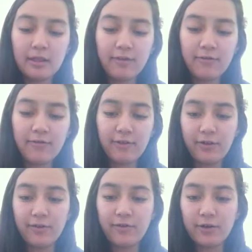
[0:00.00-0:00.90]
The
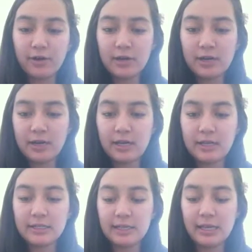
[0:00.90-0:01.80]
fifth word
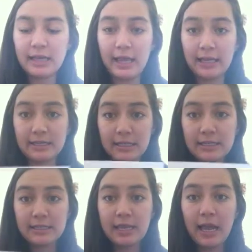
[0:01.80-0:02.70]
is
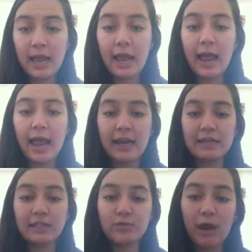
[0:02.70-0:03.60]
elenxas, and
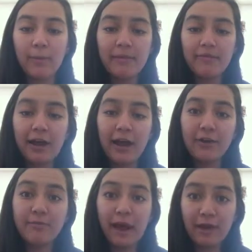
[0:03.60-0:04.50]
it's a
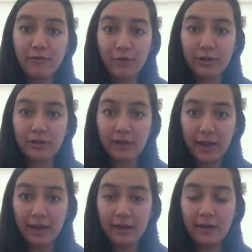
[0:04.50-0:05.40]
rapid-fire back-and-forth
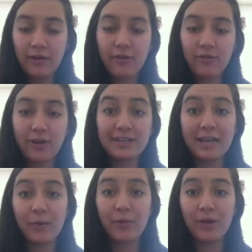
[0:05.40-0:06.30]
debate. For
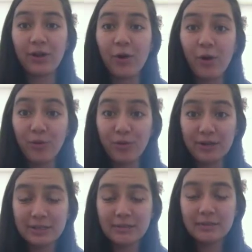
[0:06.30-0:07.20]
example, in
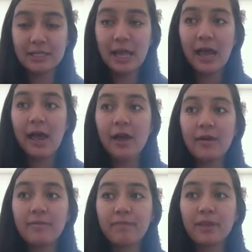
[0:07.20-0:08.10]
Homerisms,
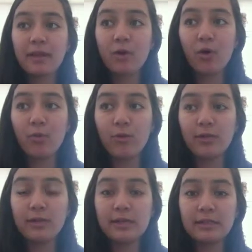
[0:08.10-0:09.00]

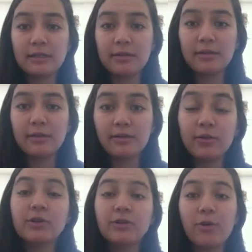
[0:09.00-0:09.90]
Homer and Lisa,
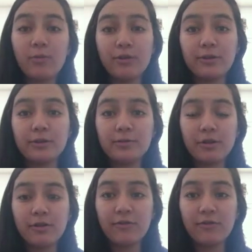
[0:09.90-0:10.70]
Homerisms are the